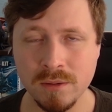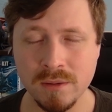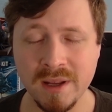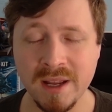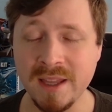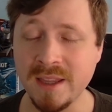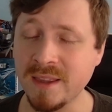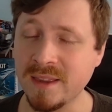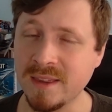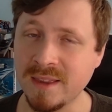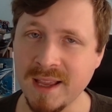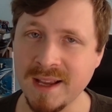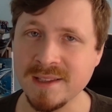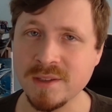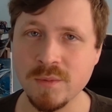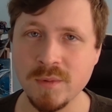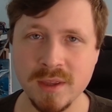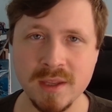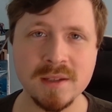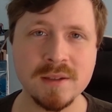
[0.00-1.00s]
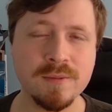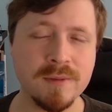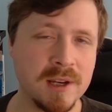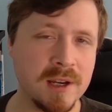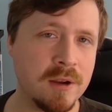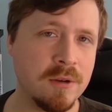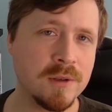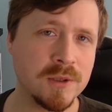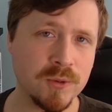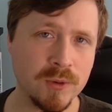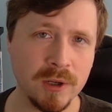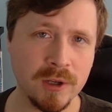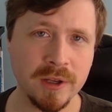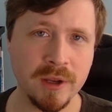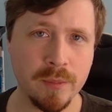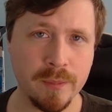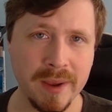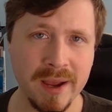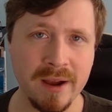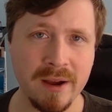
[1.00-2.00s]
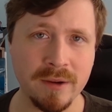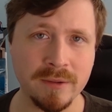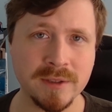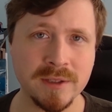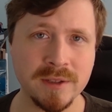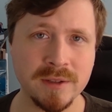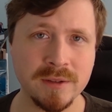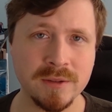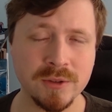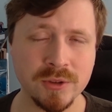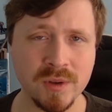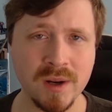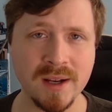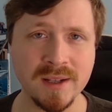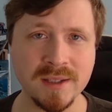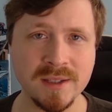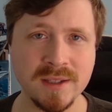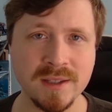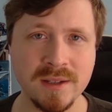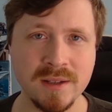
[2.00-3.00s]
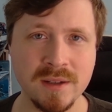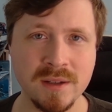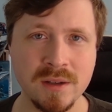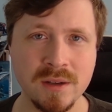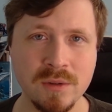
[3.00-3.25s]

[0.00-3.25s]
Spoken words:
And that's what this video is really about, trust.